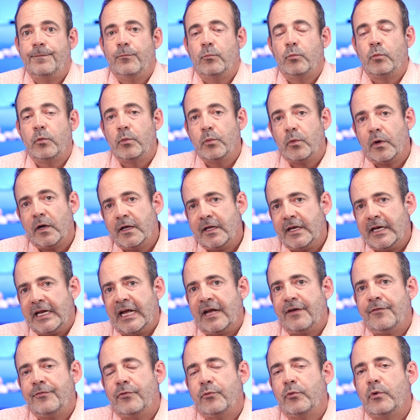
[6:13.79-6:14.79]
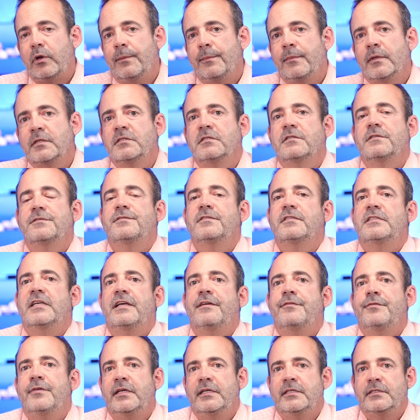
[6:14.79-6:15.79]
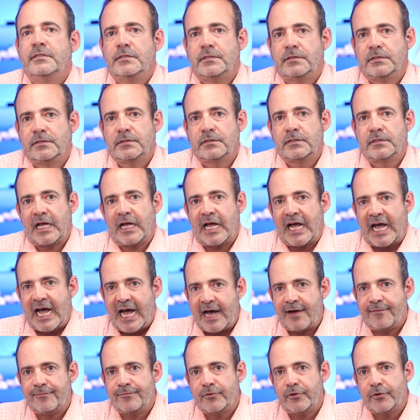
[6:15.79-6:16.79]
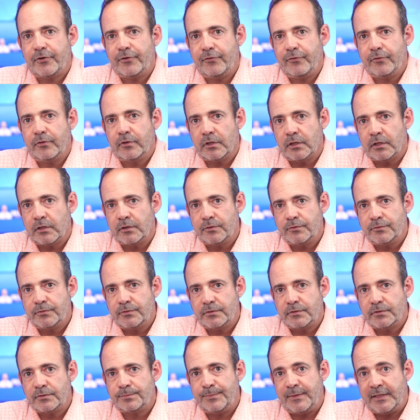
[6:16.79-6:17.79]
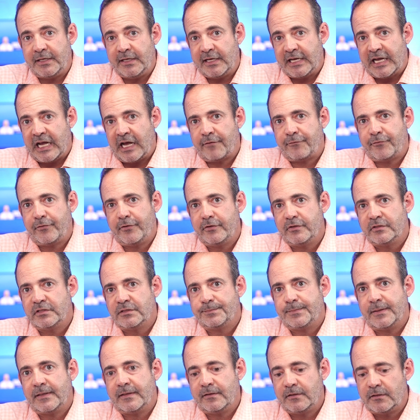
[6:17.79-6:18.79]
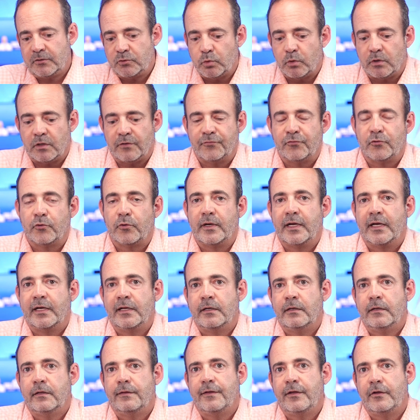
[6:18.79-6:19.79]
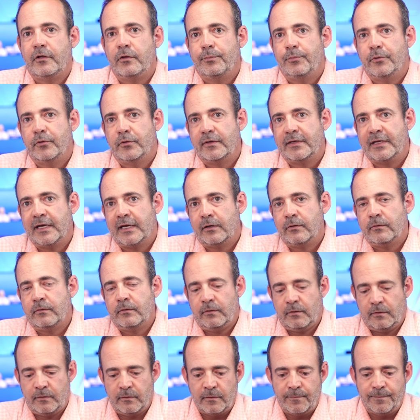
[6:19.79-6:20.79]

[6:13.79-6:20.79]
We want you to have 3 months of savings after you close, meaning after you spend the 12 grand that you put down.